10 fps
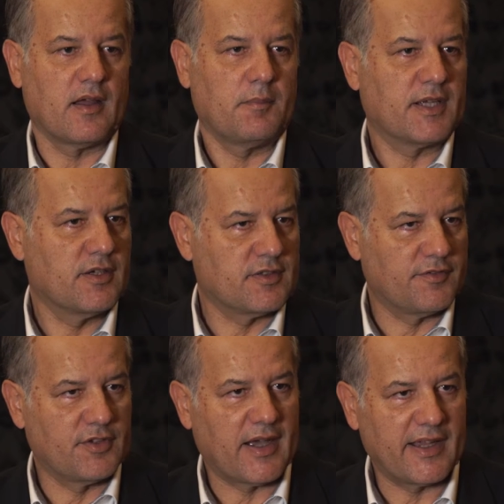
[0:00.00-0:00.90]
because
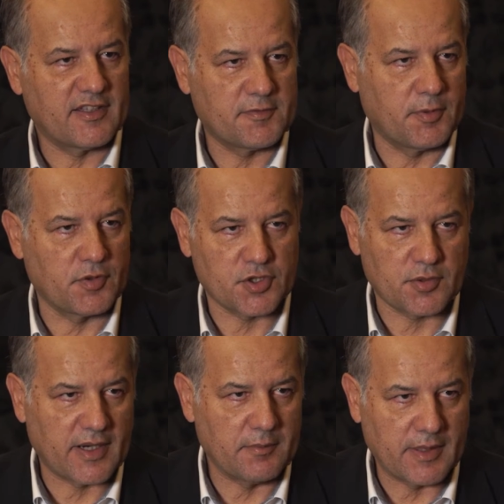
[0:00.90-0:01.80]
of the high
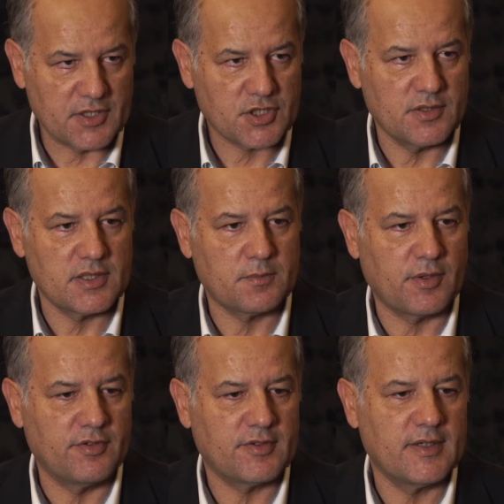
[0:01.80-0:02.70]
exposure I mentioned
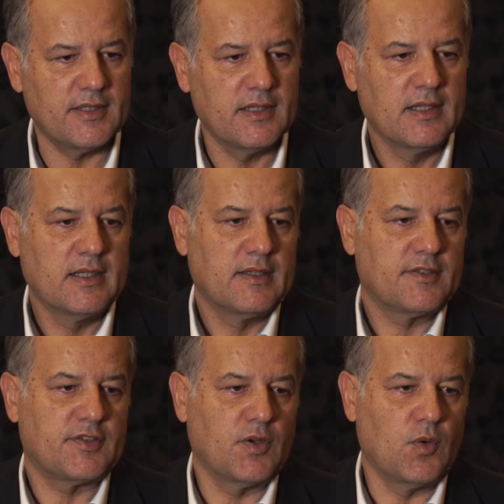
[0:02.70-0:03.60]
previously.
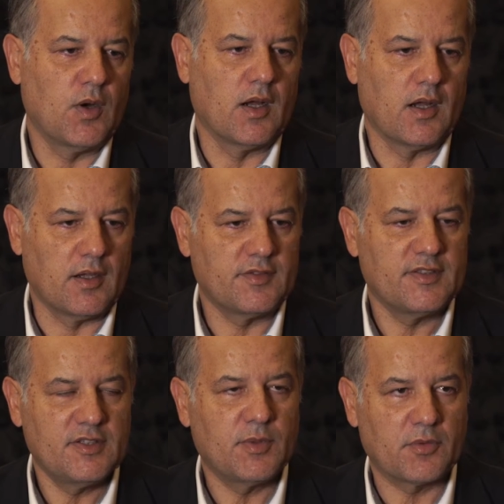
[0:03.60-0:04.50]
So
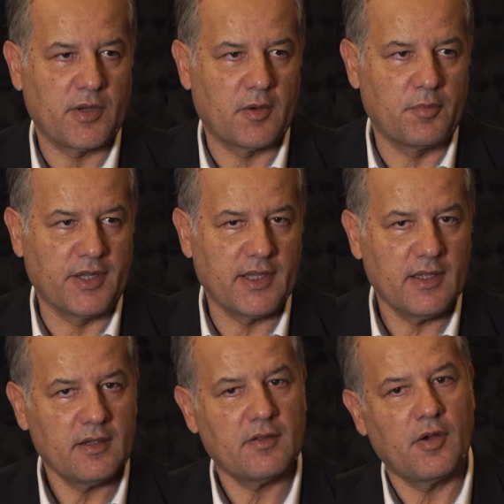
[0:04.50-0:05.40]
this is what we are
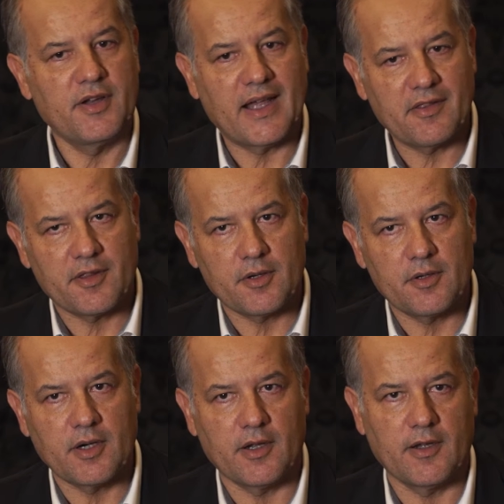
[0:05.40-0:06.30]
bringing.
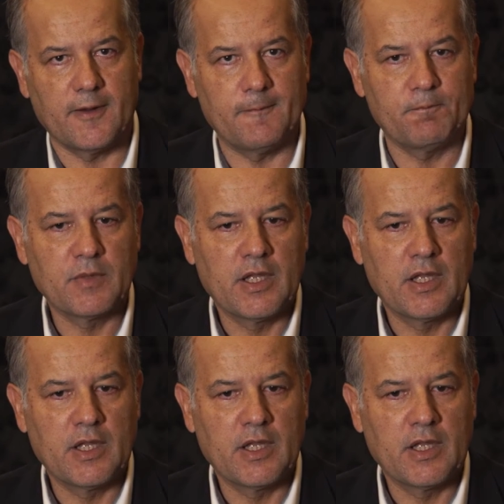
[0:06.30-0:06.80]
Another